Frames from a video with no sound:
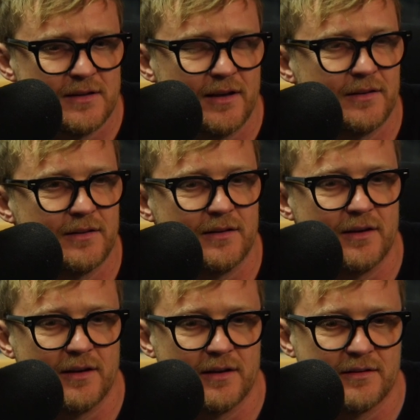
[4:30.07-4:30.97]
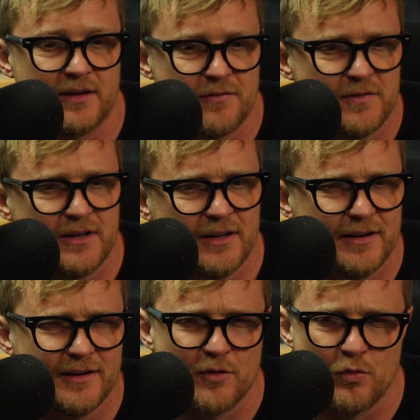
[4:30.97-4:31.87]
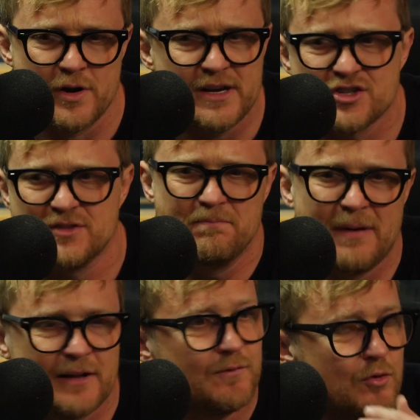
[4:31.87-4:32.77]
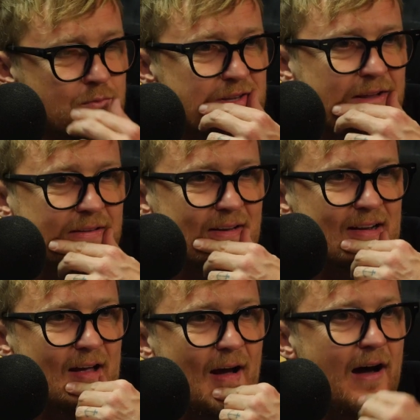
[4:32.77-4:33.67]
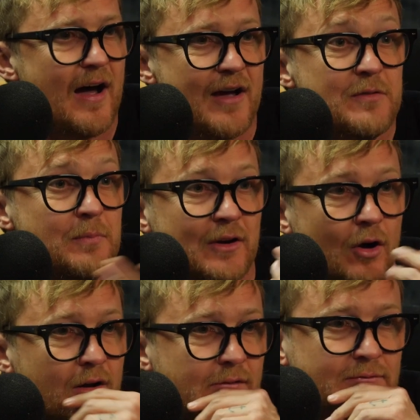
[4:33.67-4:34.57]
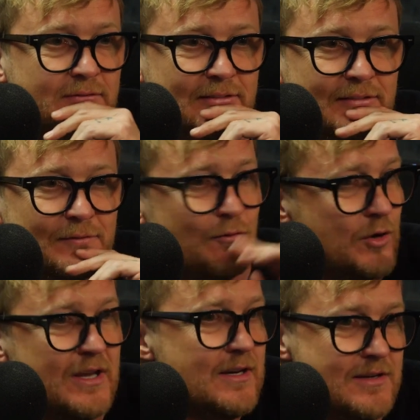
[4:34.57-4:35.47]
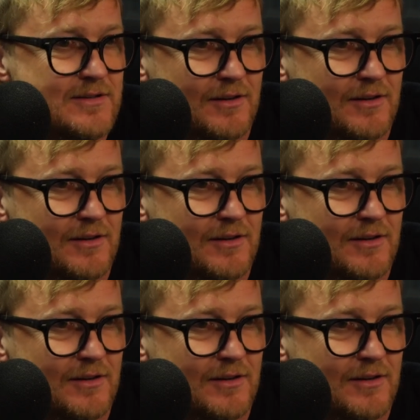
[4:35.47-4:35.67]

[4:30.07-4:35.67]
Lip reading: It definitely reached platforms that I haven't been on for years.